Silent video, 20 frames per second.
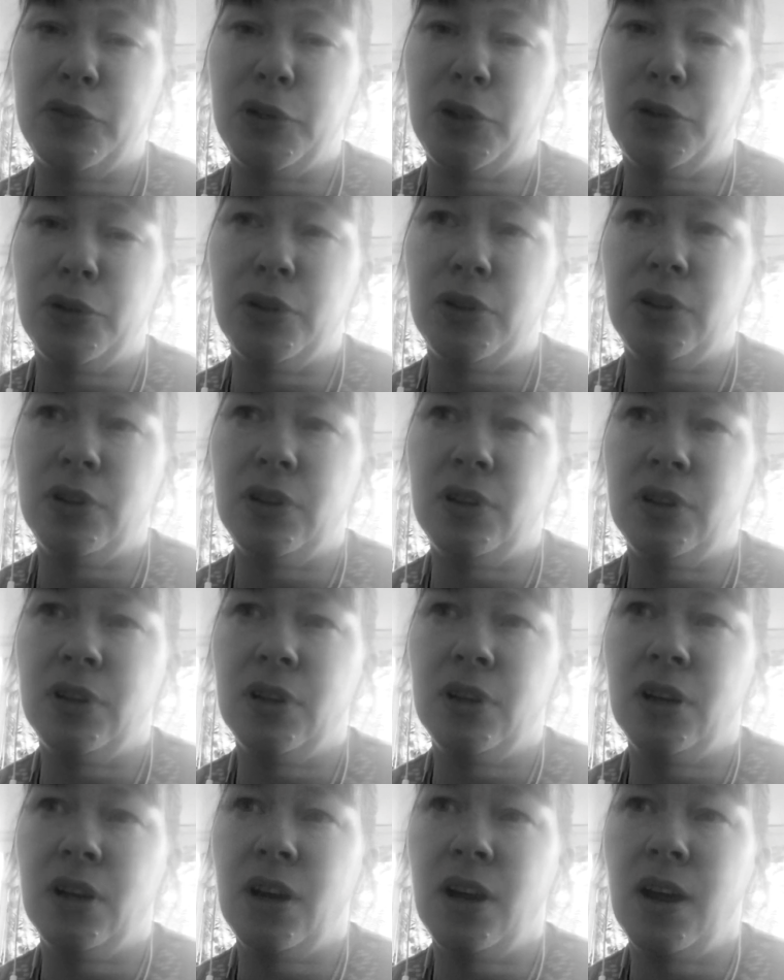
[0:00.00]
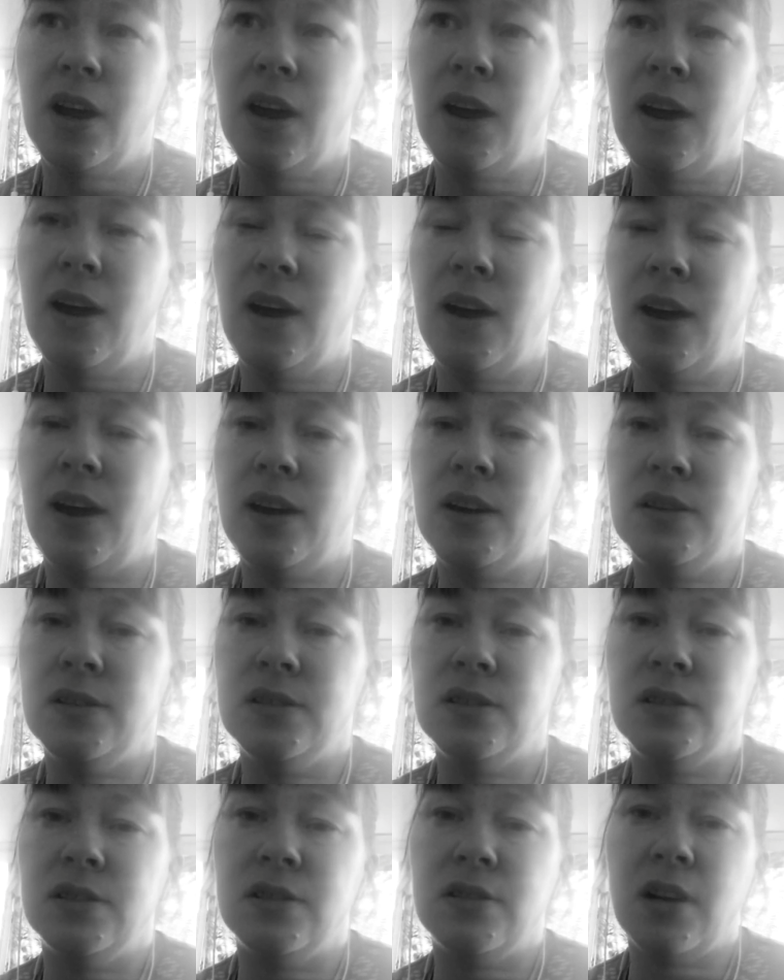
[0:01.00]
helpful for you.
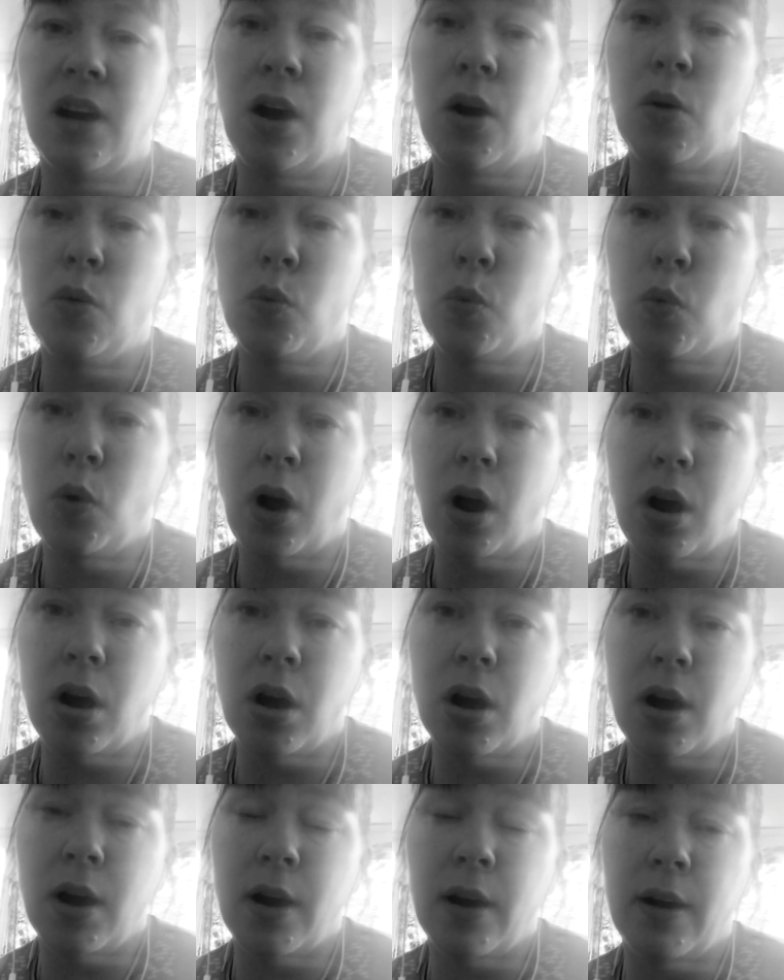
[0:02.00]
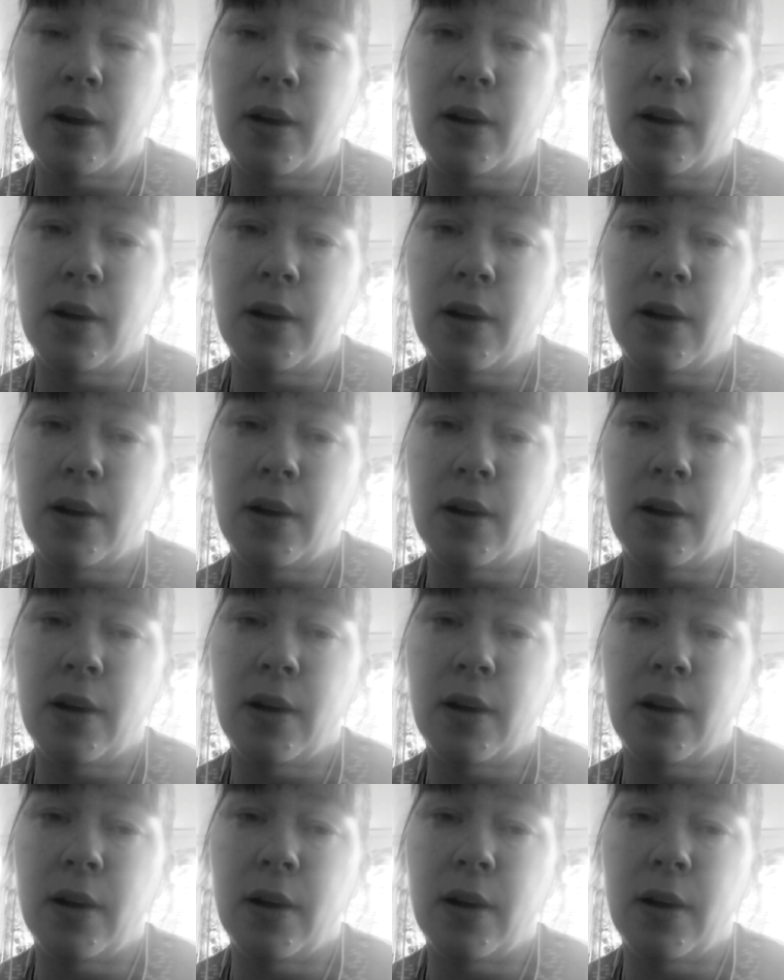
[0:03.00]
And I'll